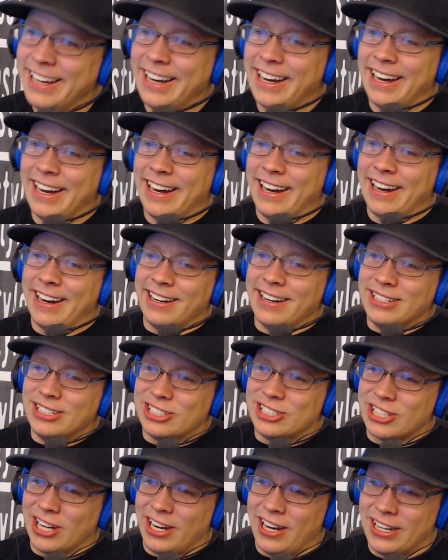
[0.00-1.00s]
Oh,
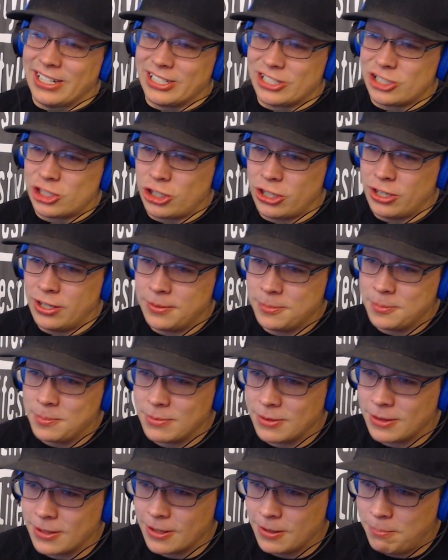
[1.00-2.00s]
Josh
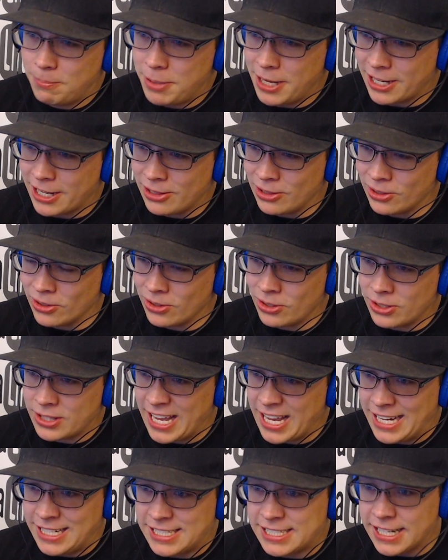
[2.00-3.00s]
Beckler.
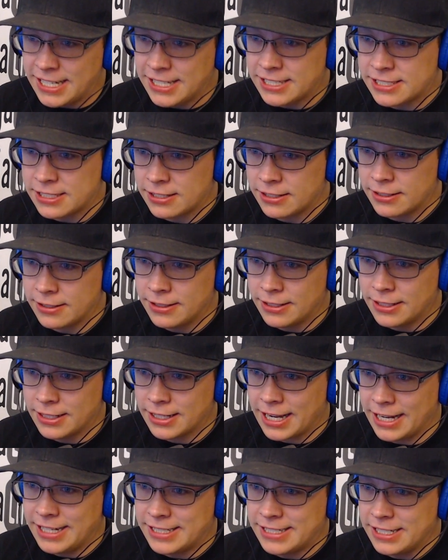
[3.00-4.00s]
Casey's?
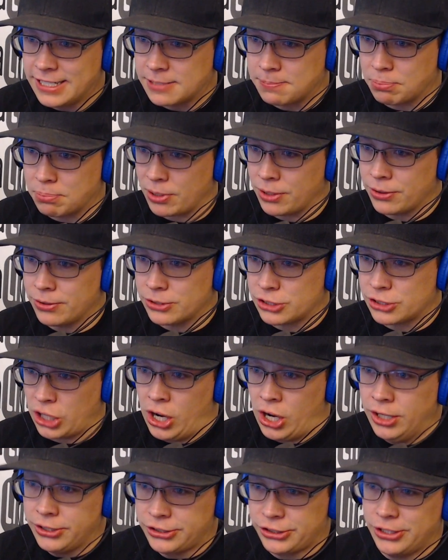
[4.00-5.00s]
Casey's brother,
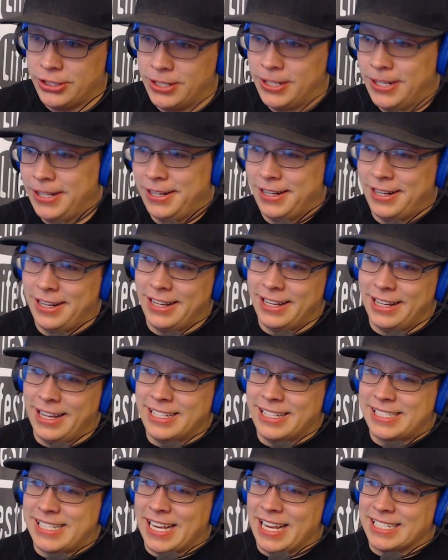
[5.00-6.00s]
Josh?
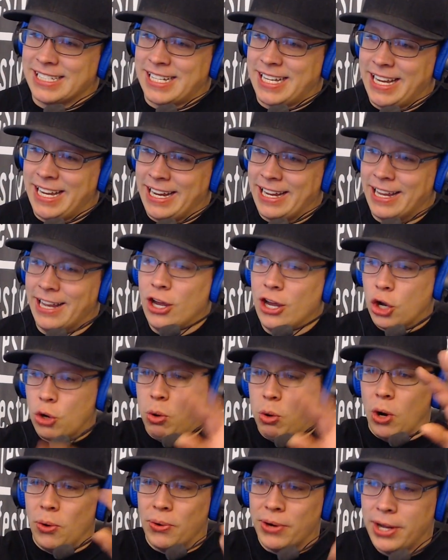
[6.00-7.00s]
Says he,
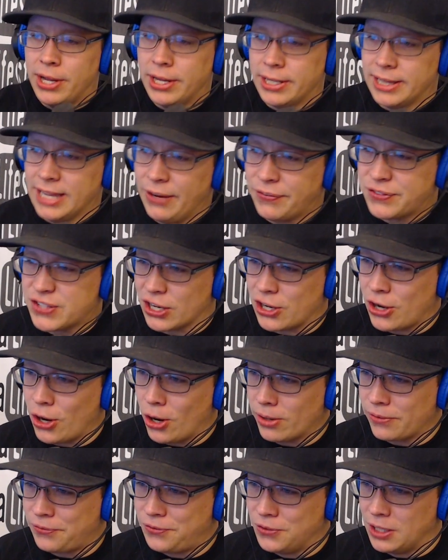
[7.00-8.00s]
quote, left a
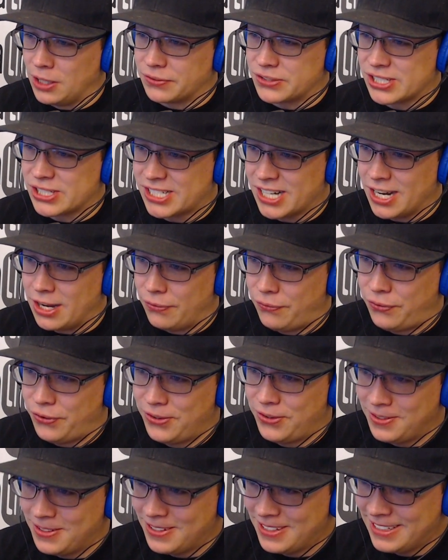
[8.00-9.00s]
cart full of
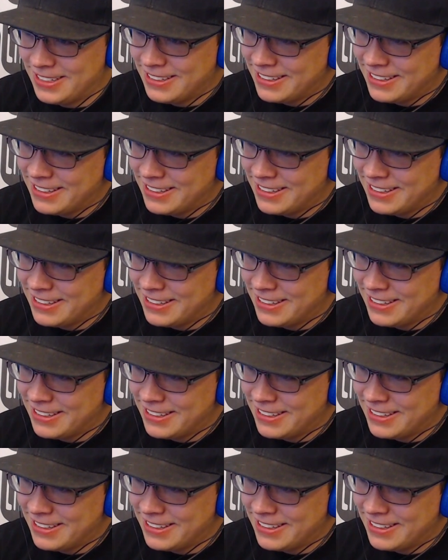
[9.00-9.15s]
stuff.